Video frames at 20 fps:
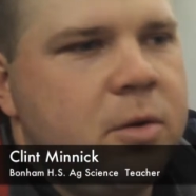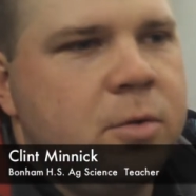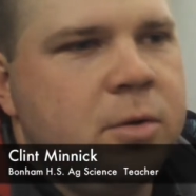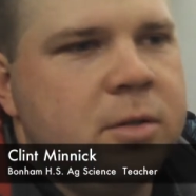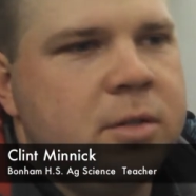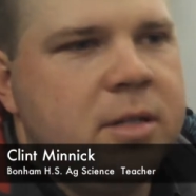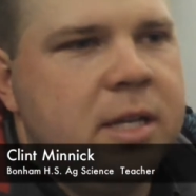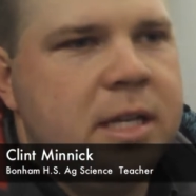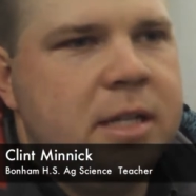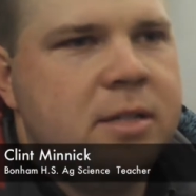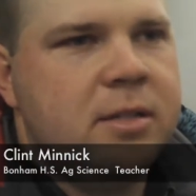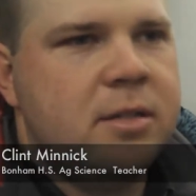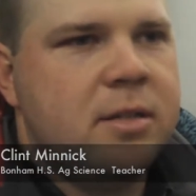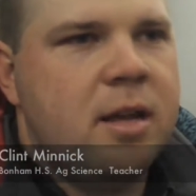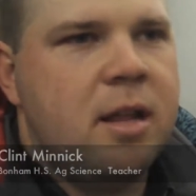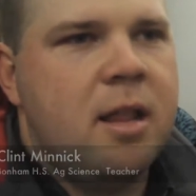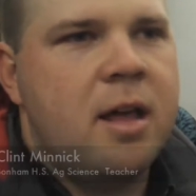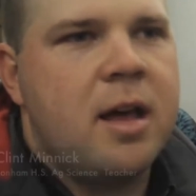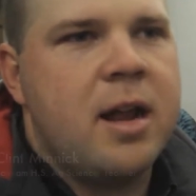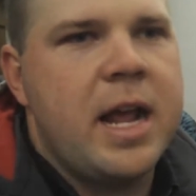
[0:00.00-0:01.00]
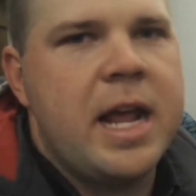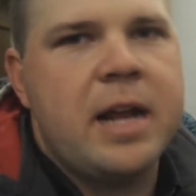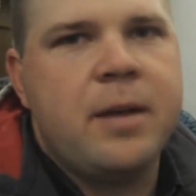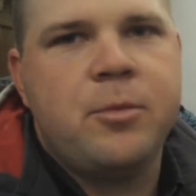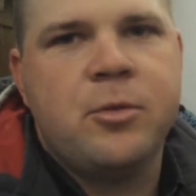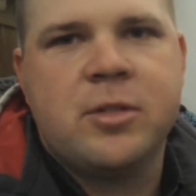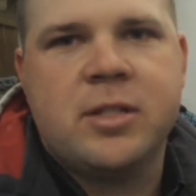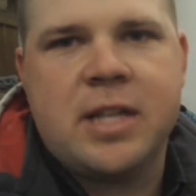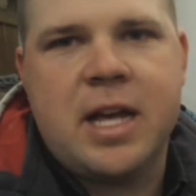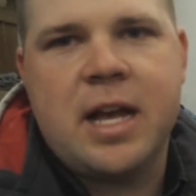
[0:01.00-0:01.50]
course teach a lot of
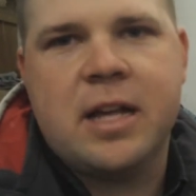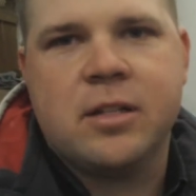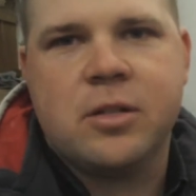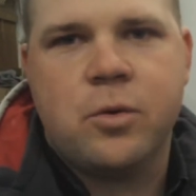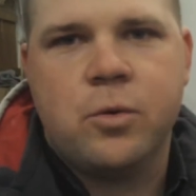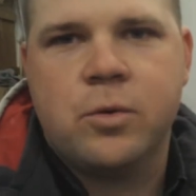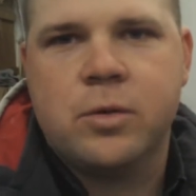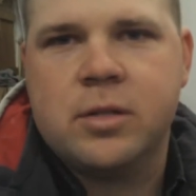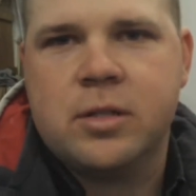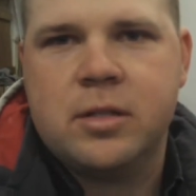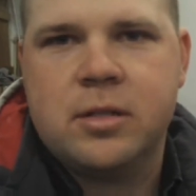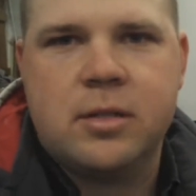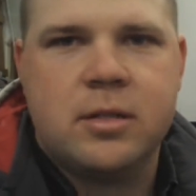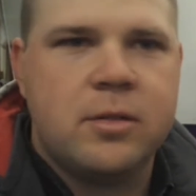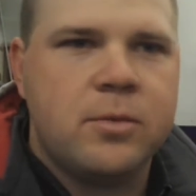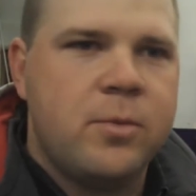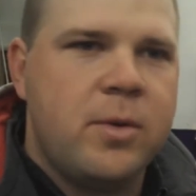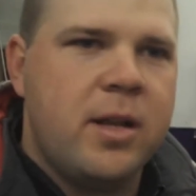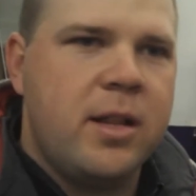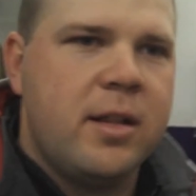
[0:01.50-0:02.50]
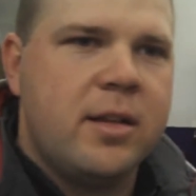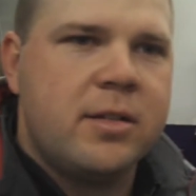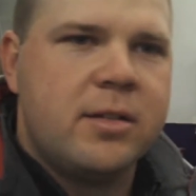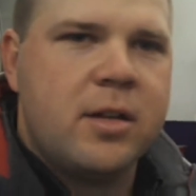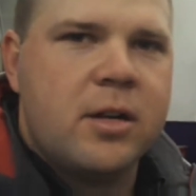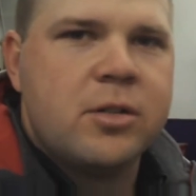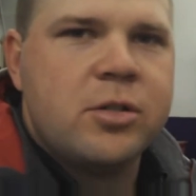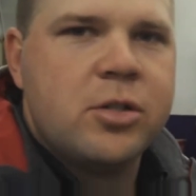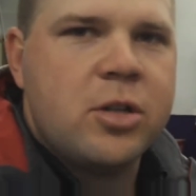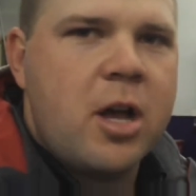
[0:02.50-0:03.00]
animal science courses as well as
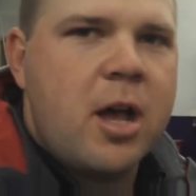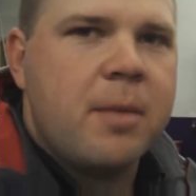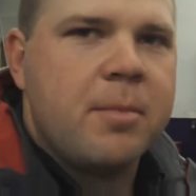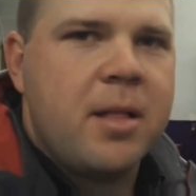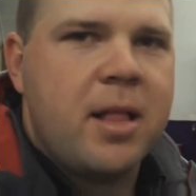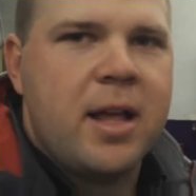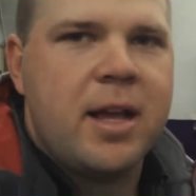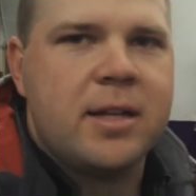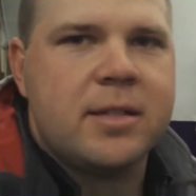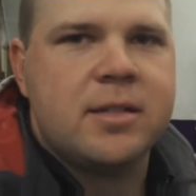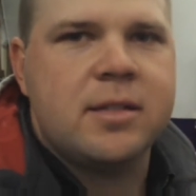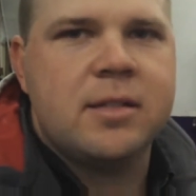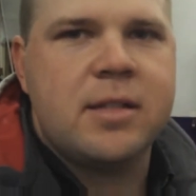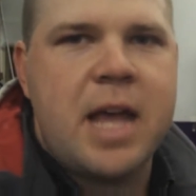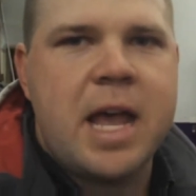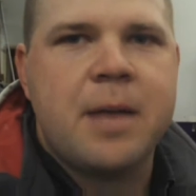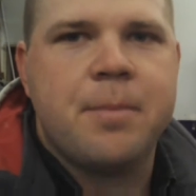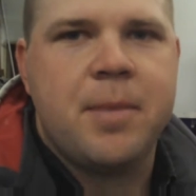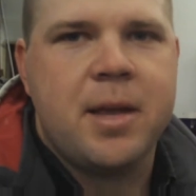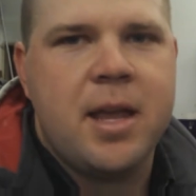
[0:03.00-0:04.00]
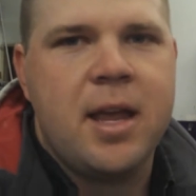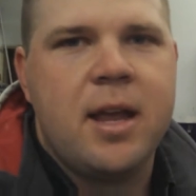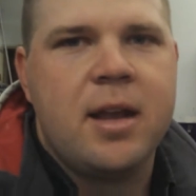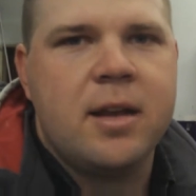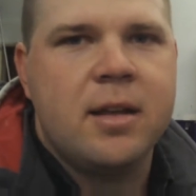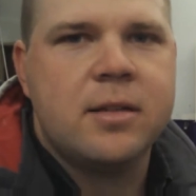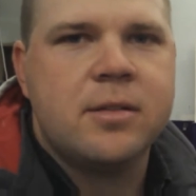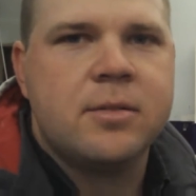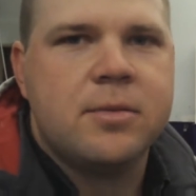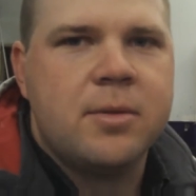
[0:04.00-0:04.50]
our shop classes, ag
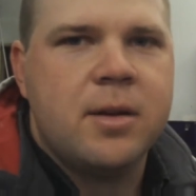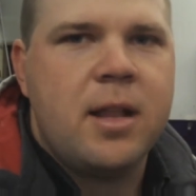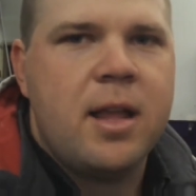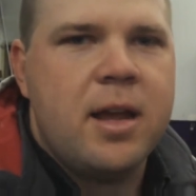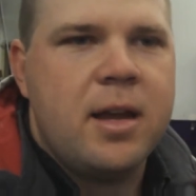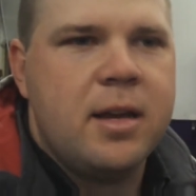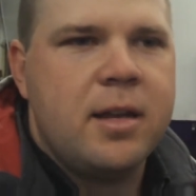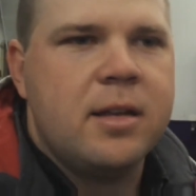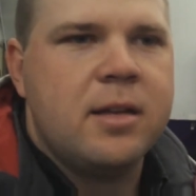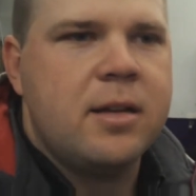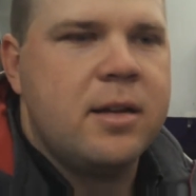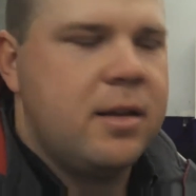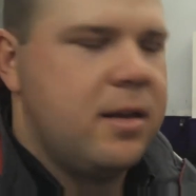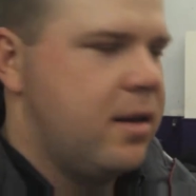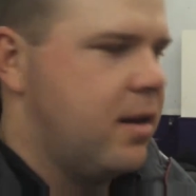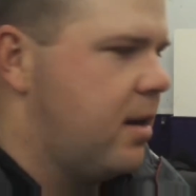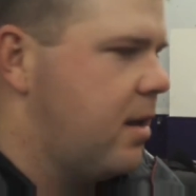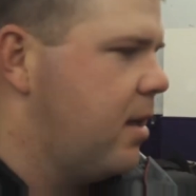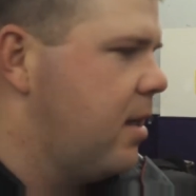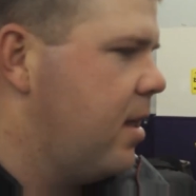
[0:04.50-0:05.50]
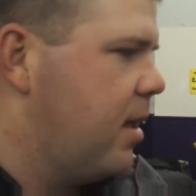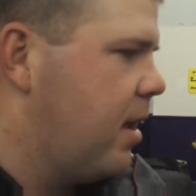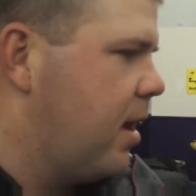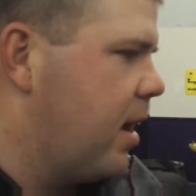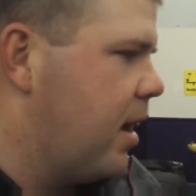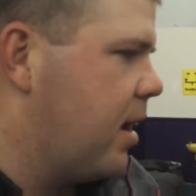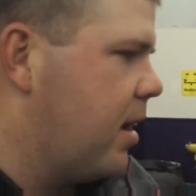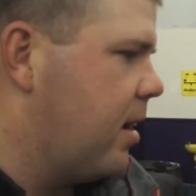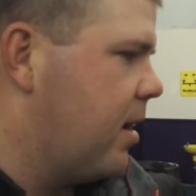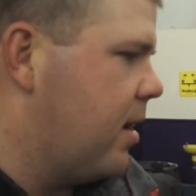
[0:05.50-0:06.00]
mechanics related, and,
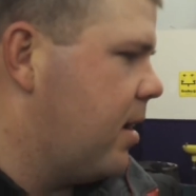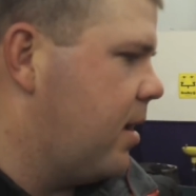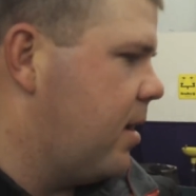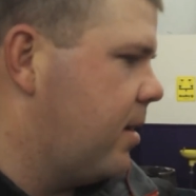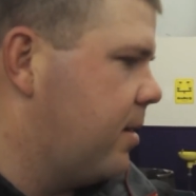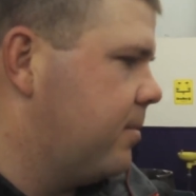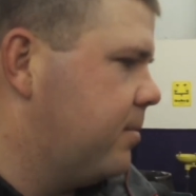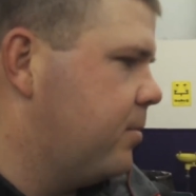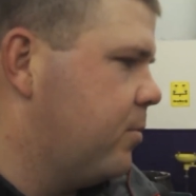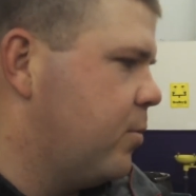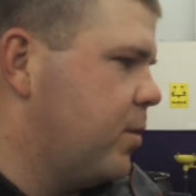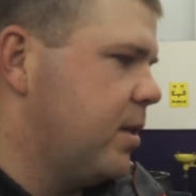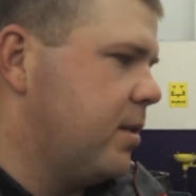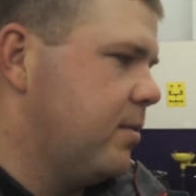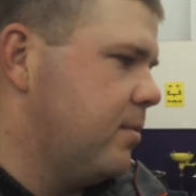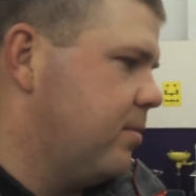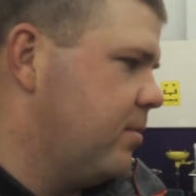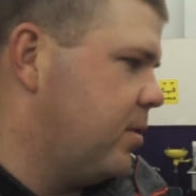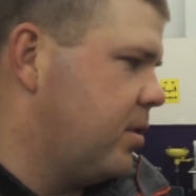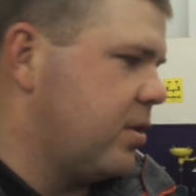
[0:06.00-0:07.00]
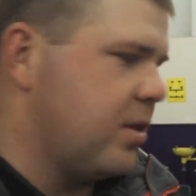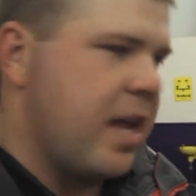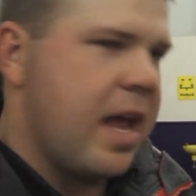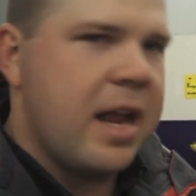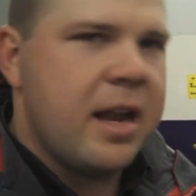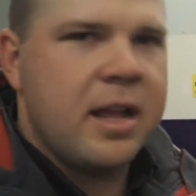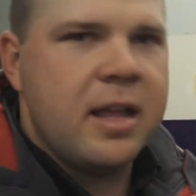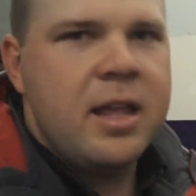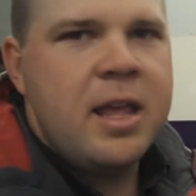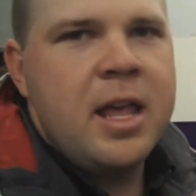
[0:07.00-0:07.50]
and we just
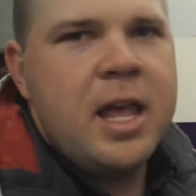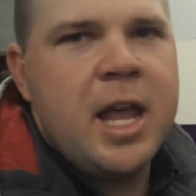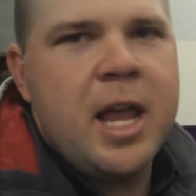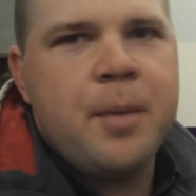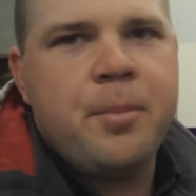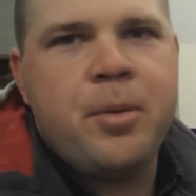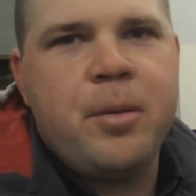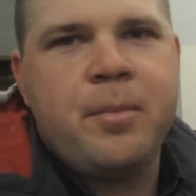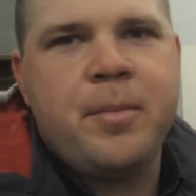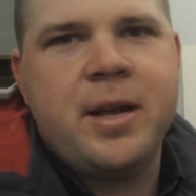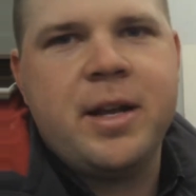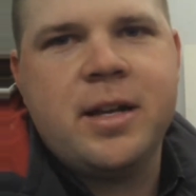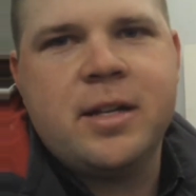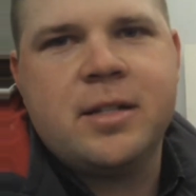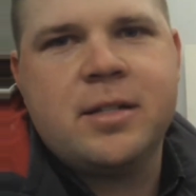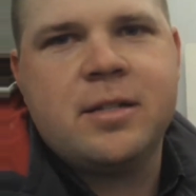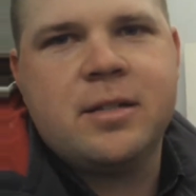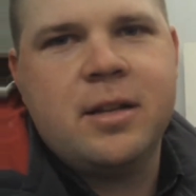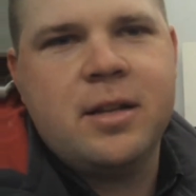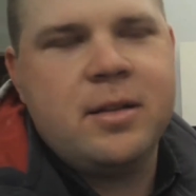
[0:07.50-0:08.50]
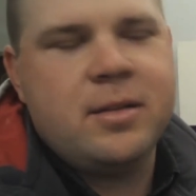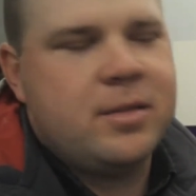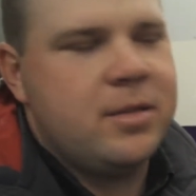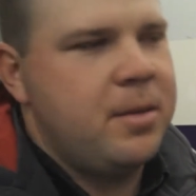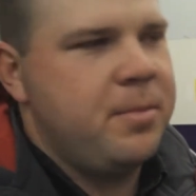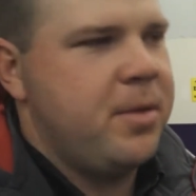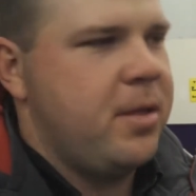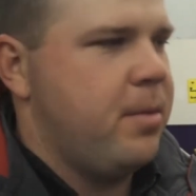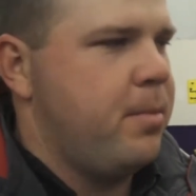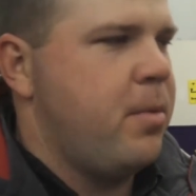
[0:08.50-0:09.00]
kind of implemented
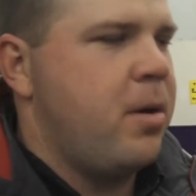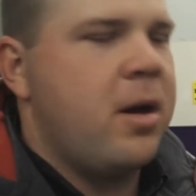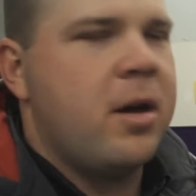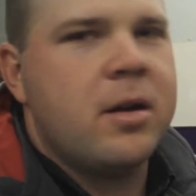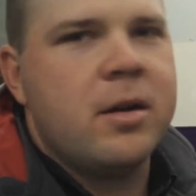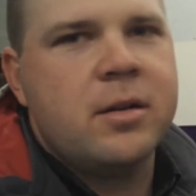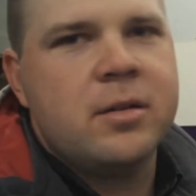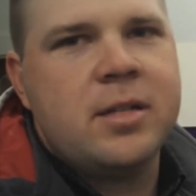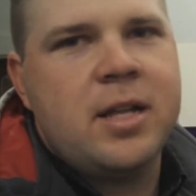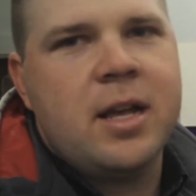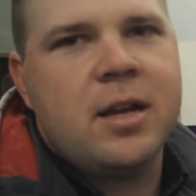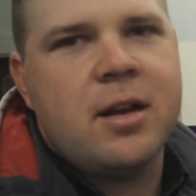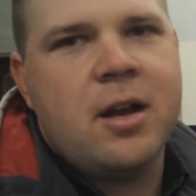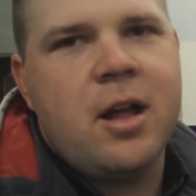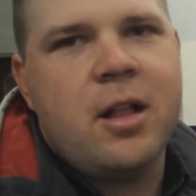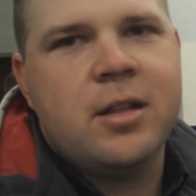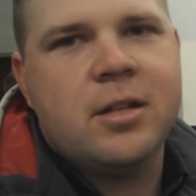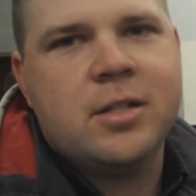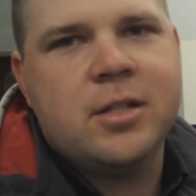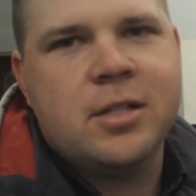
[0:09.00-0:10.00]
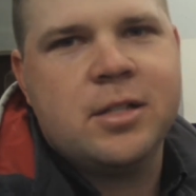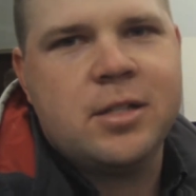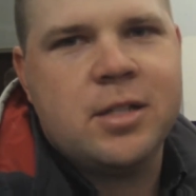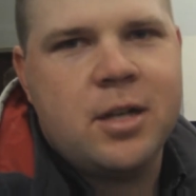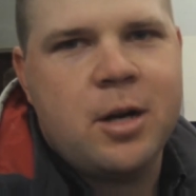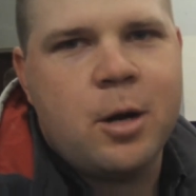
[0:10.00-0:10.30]
some of the modern technologies